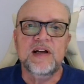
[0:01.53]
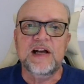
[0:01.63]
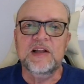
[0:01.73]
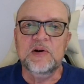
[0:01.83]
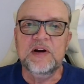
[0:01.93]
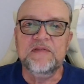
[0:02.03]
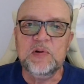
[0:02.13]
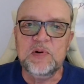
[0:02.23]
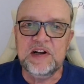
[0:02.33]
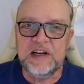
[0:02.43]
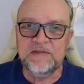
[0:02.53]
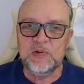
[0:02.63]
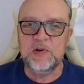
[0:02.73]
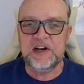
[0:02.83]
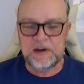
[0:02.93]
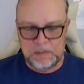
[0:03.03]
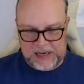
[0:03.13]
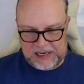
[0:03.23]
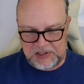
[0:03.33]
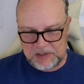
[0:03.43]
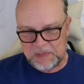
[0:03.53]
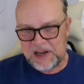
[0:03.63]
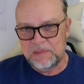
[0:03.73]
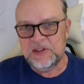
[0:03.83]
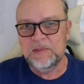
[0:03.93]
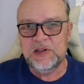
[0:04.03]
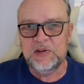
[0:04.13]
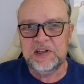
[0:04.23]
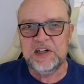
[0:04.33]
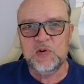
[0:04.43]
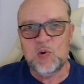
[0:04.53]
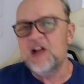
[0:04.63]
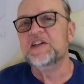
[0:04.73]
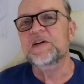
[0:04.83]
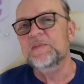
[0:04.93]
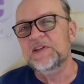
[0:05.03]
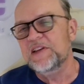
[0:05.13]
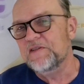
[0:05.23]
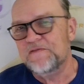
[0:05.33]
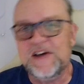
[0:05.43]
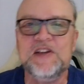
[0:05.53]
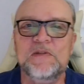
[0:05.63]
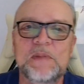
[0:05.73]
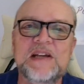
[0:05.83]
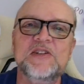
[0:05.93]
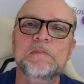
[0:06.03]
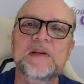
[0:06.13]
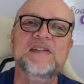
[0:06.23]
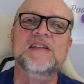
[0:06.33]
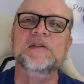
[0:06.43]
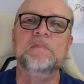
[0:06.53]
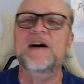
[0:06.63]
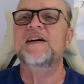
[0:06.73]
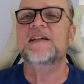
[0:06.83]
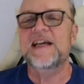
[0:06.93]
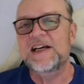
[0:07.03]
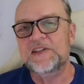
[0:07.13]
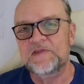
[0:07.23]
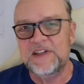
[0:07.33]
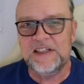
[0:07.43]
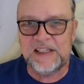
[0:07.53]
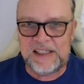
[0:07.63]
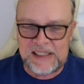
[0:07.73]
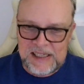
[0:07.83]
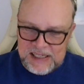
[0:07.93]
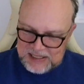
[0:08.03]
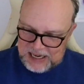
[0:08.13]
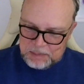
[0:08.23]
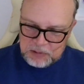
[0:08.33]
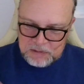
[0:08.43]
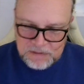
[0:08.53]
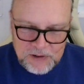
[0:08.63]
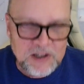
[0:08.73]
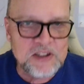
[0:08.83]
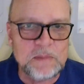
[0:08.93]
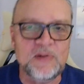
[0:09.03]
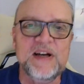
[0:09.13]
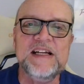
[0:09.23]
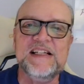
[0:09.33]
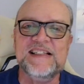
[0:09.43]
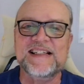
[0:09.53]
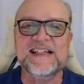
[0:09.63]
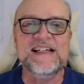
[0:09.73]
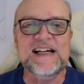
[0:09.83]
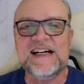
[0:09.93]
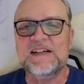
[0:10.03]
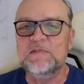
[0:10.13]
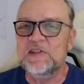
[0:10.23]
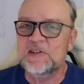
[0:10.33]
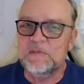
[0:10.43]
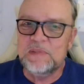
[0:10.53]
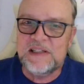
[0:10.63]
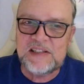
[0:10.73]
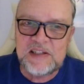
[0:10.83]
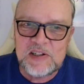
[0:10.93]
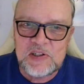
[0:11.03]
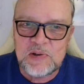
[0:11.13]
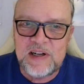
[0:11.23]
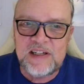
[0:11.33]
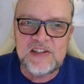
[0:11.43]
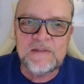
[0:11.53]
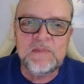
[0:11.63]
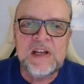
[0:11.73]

Hello, everyone, everywhere. Pastor Bob Thibodeau here. Welcome to the Faith-Based Business Podcast for tonight. It's April 1st. Praise God. We're so blessed that you're joining us.